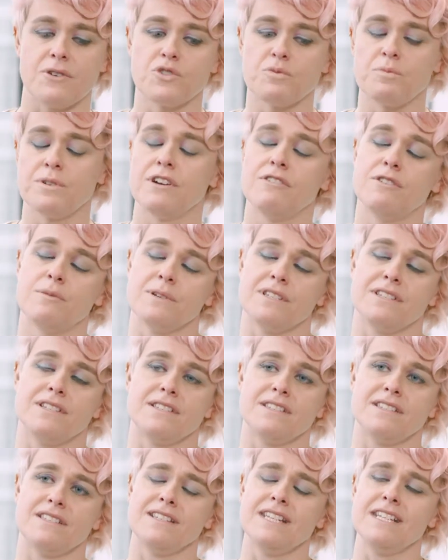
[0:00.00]
entrepreneurial
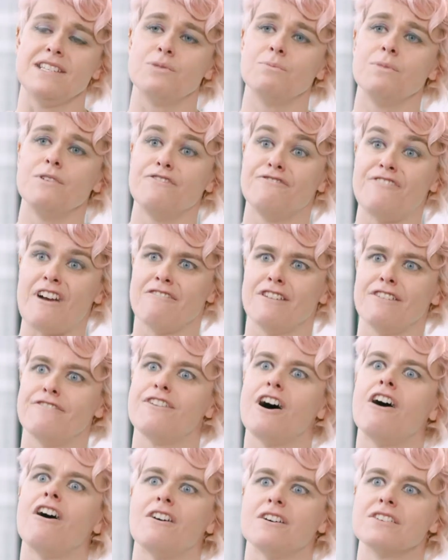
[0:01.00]
businesses, need to move very
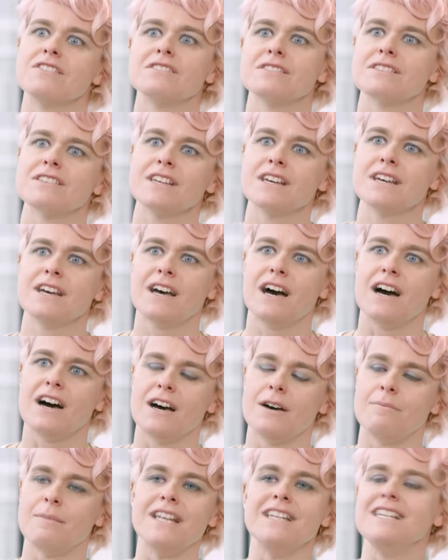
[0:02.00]
fast
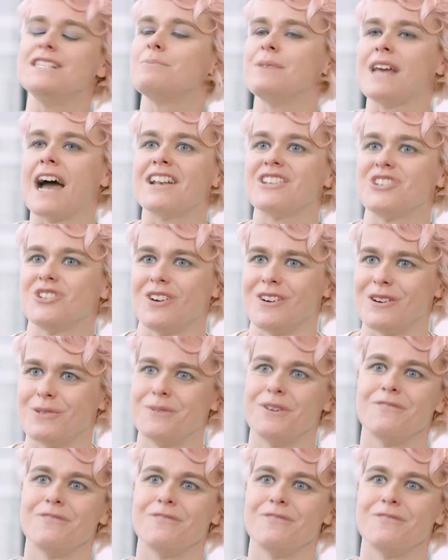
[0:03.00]
and need to be agile.